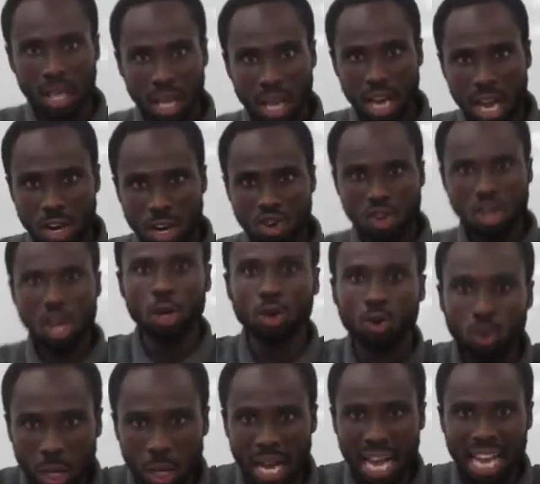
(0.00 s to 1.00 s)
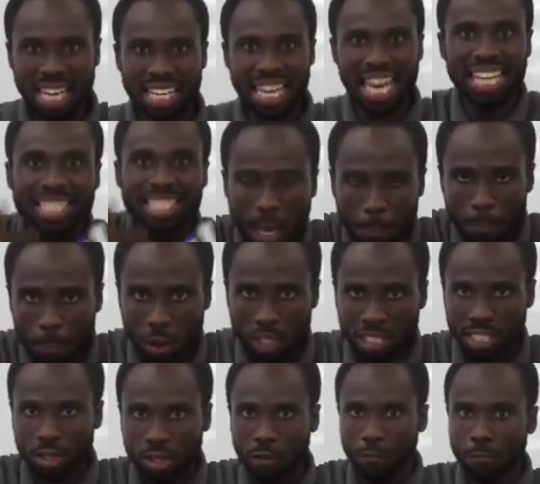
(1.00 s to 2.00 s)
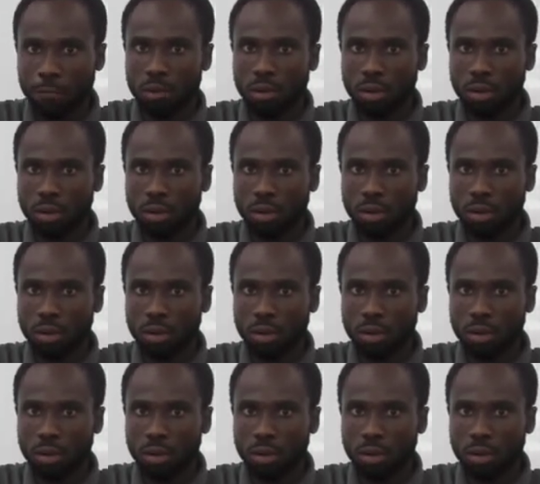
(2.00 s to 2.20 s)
a larger portion of